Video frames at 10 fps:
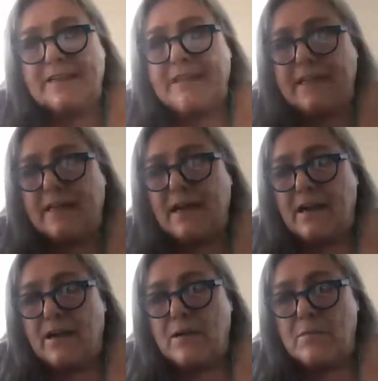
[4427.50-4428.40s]
living
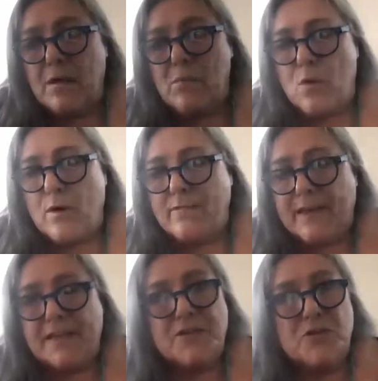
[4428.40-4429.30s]
a more of
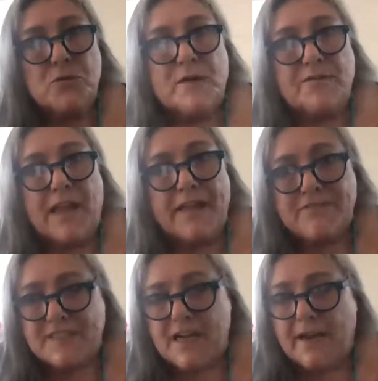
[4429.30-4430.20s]
an intuitive
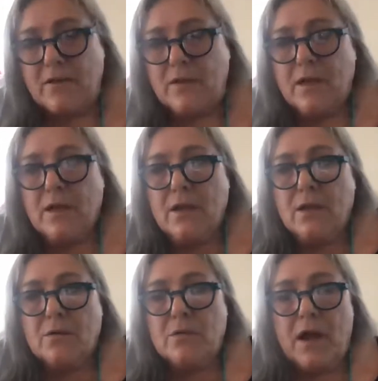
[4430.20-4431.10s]
lifestyle,
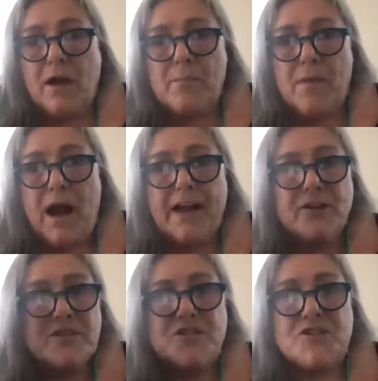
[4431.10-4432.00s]
I
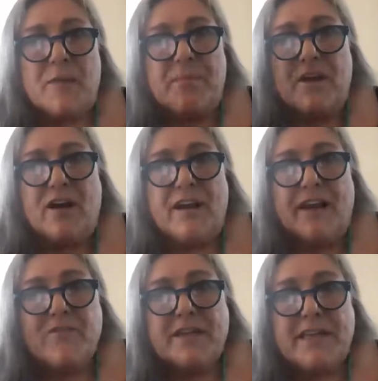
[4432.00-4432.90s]
used to jump in on
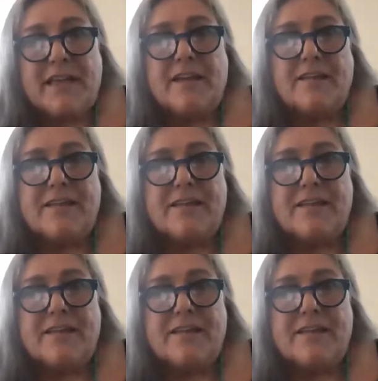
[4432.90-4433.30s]
everything.